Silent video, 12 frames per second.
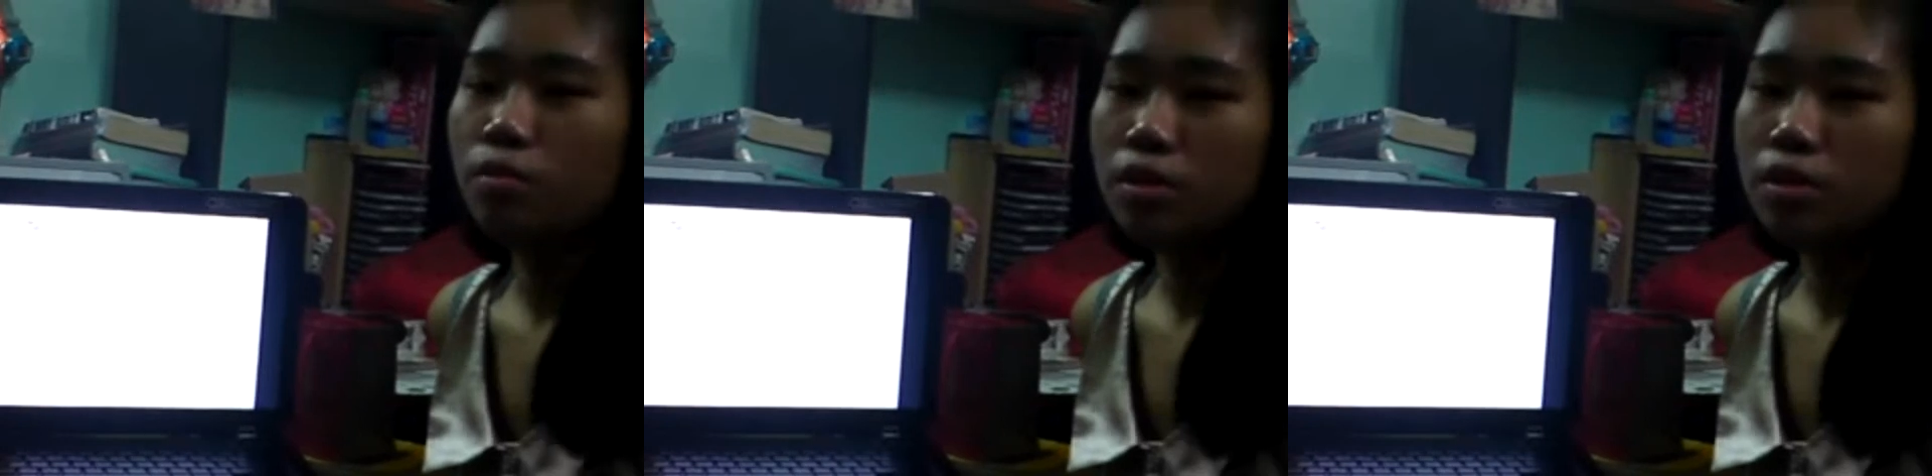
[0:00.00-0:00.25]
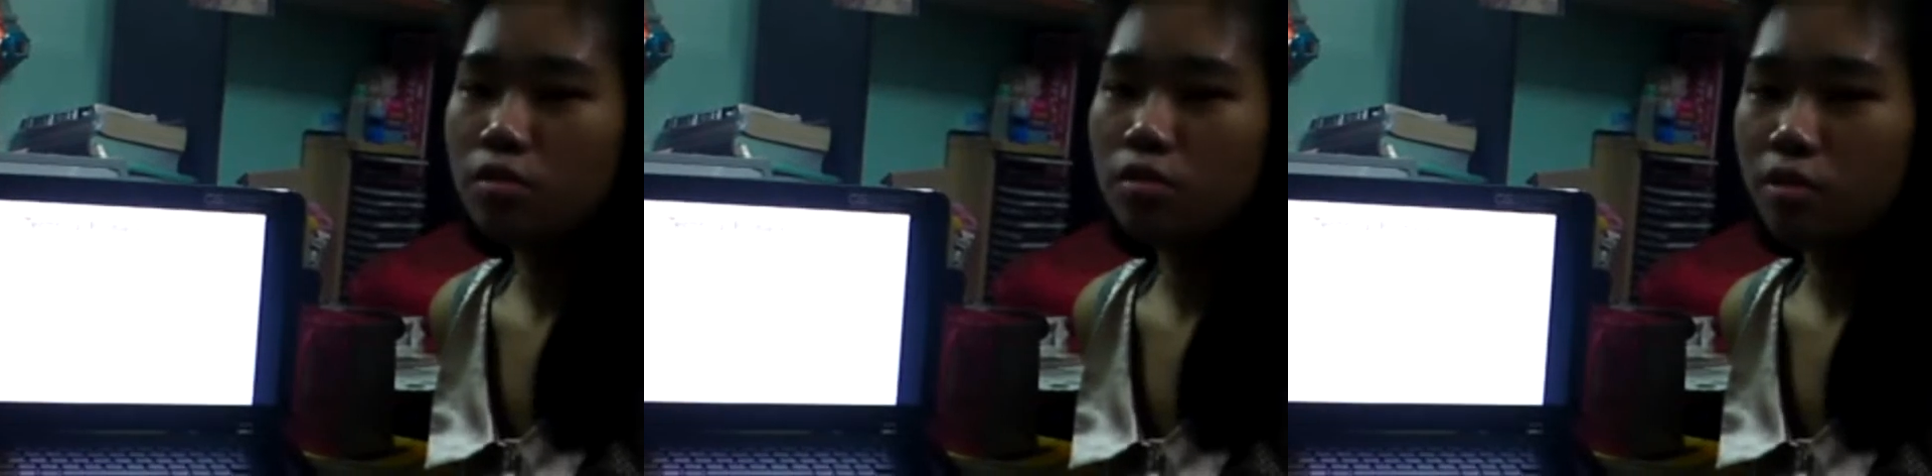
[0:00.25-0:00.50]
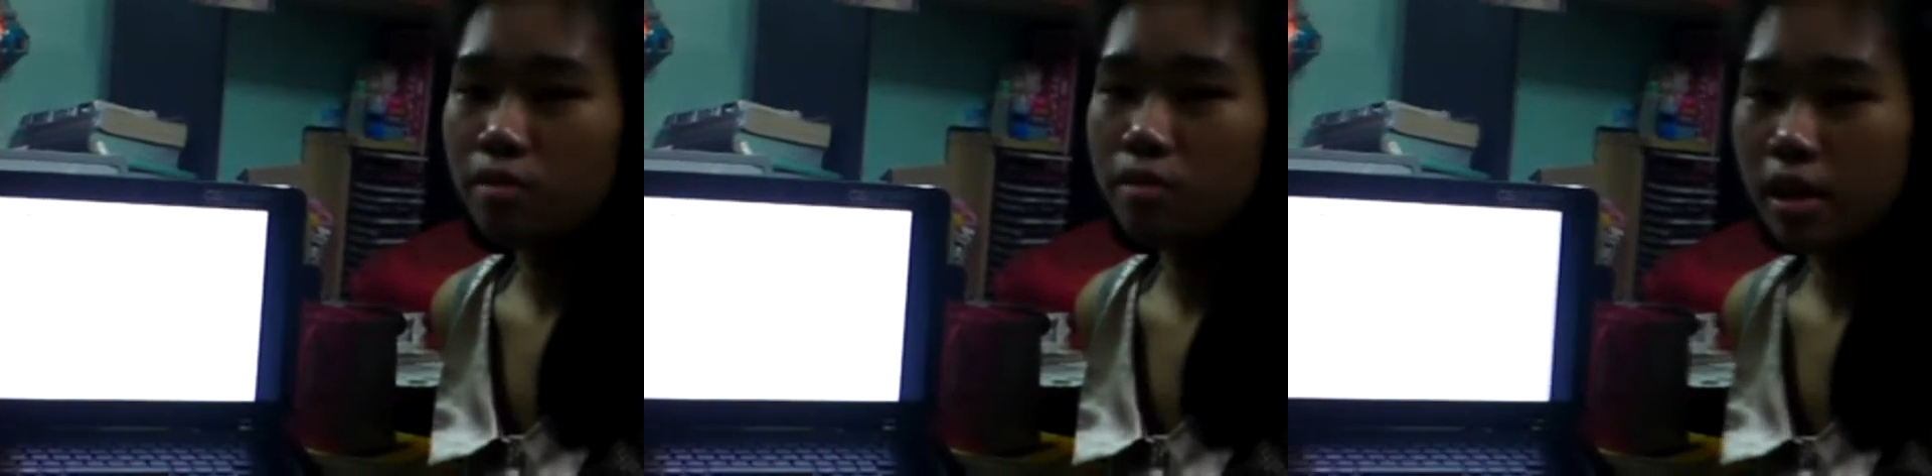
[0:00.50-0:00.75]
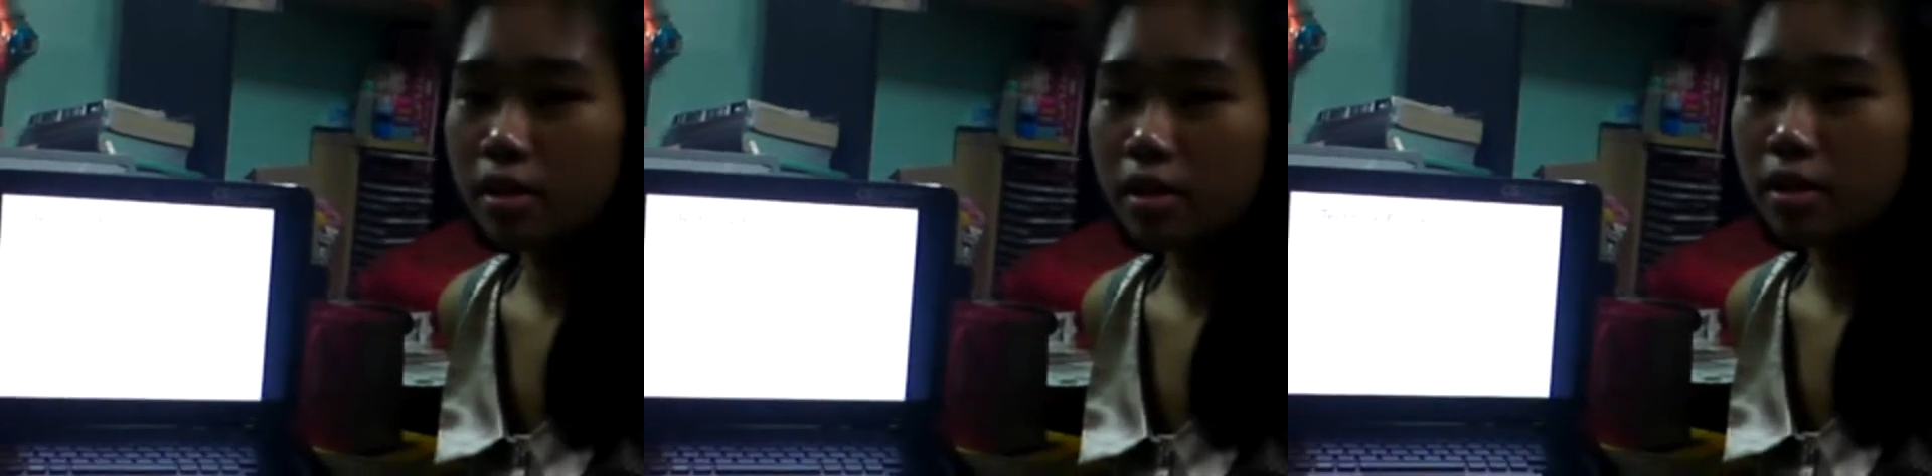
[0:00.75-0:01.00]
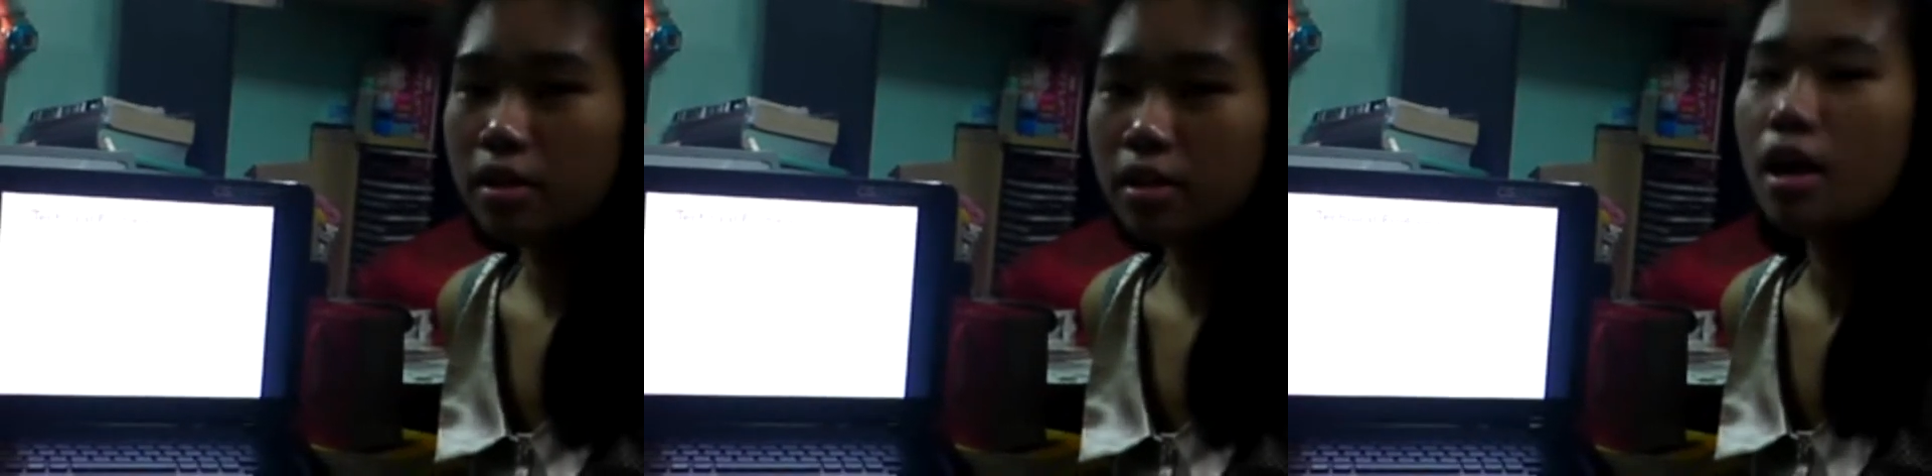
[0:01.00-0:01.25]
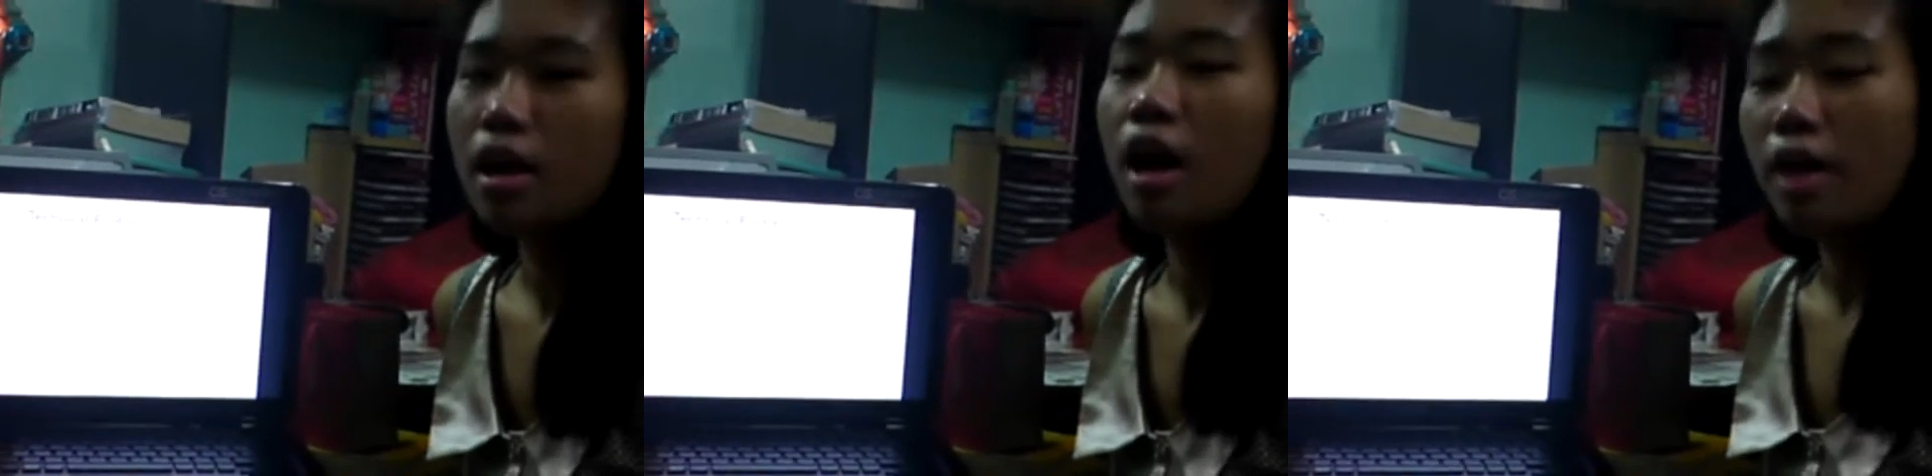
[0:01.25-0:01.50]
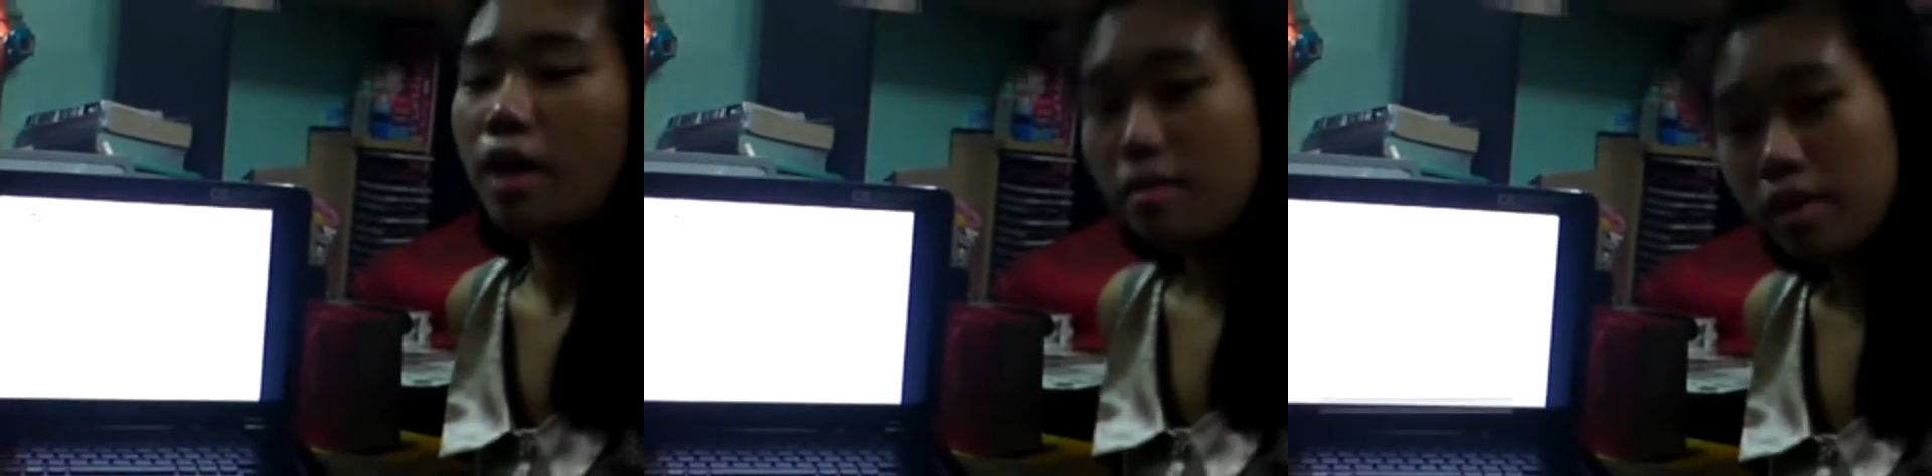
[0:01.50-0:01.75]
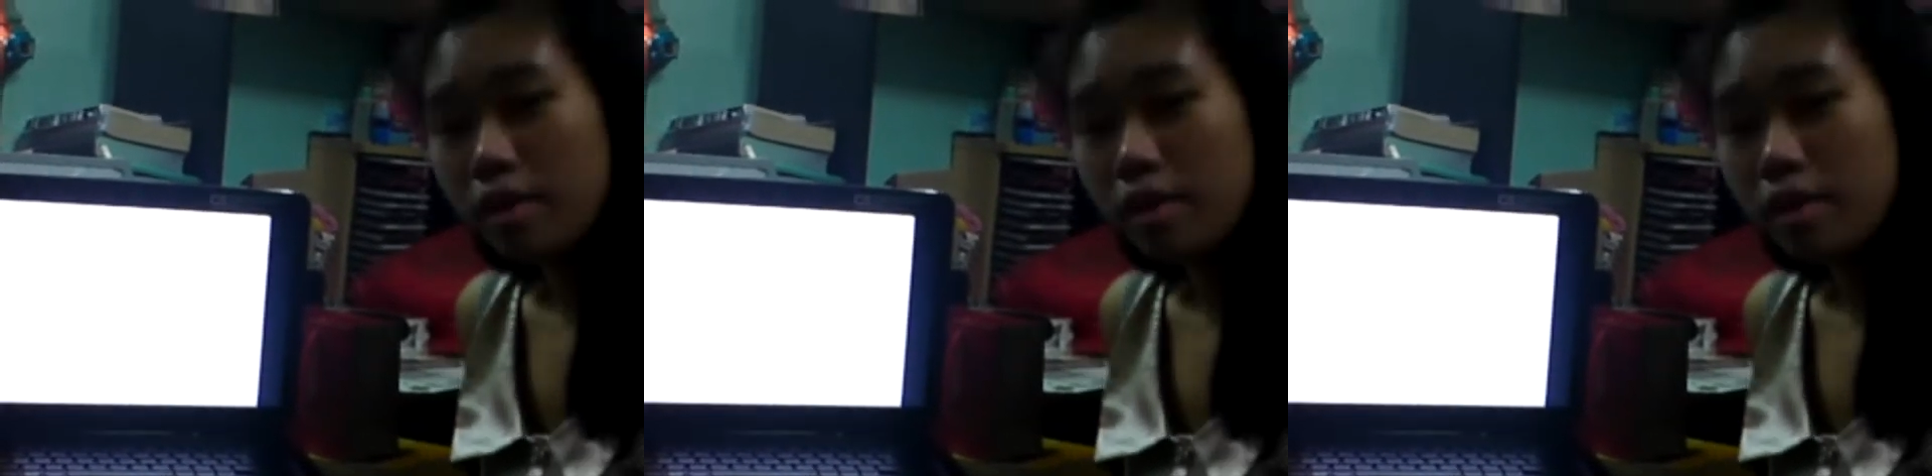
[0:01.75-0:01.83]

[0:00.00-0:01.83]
Windows Movie Maker. However,